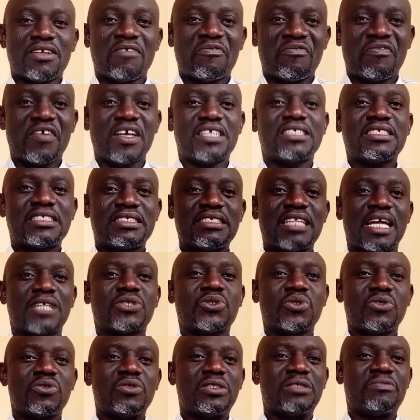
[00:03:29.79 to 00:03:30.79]
the first
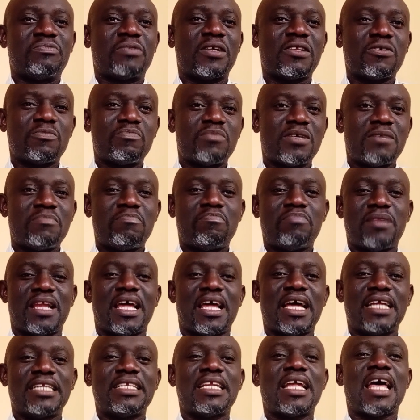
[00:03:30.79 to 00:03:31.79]
national development
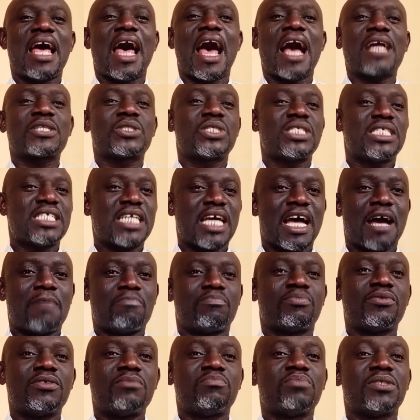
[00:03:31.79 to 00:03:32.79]
plan actually
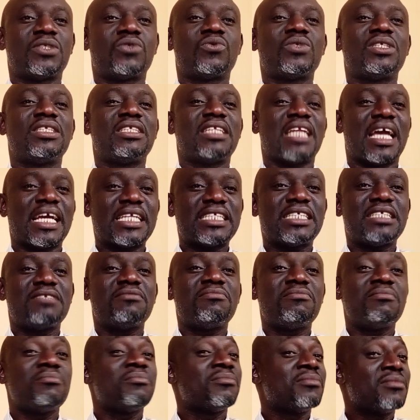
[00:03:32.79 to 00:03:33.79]
happened between
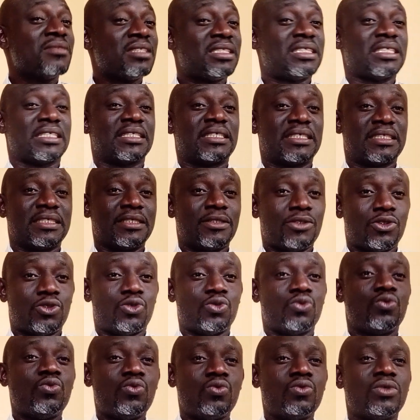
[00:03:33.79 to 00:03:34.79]
1962